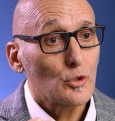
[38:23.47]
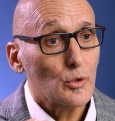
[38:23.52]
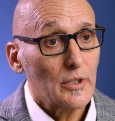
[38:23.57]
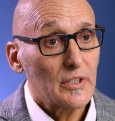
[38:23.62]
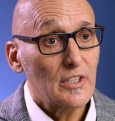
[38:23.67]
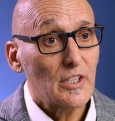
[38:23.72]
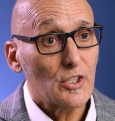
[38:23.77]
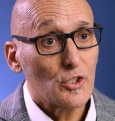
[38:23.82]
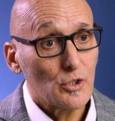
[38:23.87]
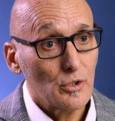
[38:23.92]

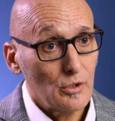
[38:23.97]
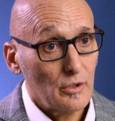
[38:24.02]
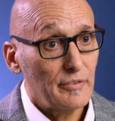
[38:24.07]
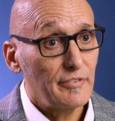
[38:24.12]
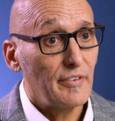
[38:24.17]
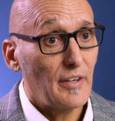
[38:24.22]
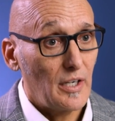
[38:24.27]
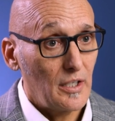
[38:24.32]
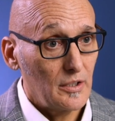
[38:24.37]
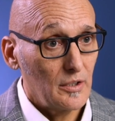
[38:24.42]
traditional
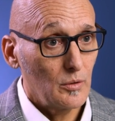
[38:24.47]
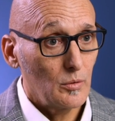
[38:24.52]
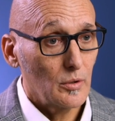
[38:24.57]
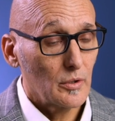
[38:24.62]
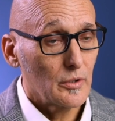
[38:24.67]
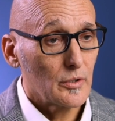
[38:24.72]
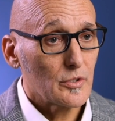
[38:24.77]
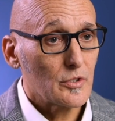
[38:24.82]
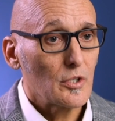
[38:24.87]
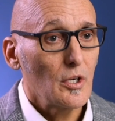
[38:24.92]

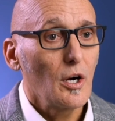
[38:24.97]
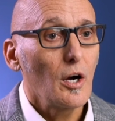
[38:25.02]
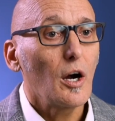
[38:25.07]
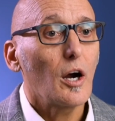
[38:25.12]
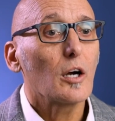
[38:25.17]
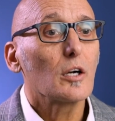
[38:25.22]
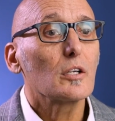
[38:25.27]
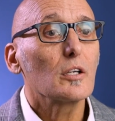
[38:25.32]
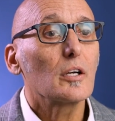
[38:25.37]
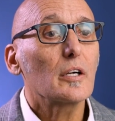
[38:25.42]
followers
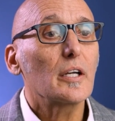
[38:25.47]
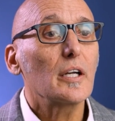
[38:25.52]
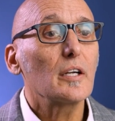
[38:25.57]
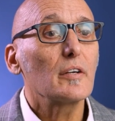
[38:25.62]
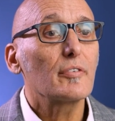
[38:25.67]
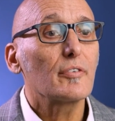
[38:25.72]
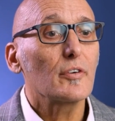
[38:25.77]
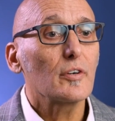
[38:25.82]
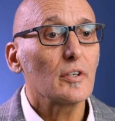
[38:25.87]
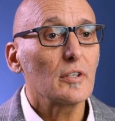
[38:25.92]
are
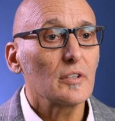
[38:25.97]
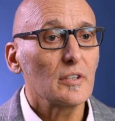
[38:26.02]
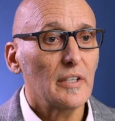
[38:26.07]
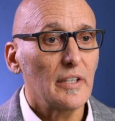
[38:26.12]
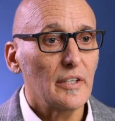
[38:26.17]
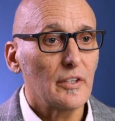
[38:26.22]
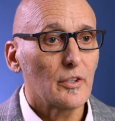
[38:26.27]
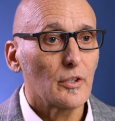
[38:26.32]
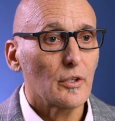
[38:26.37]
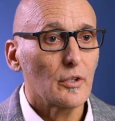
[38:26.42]
looking for a
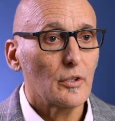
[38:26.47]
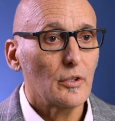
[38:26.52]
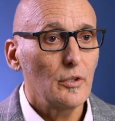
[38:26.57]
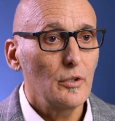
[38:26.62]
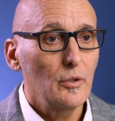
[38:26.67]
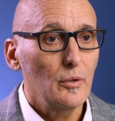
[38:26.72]
leader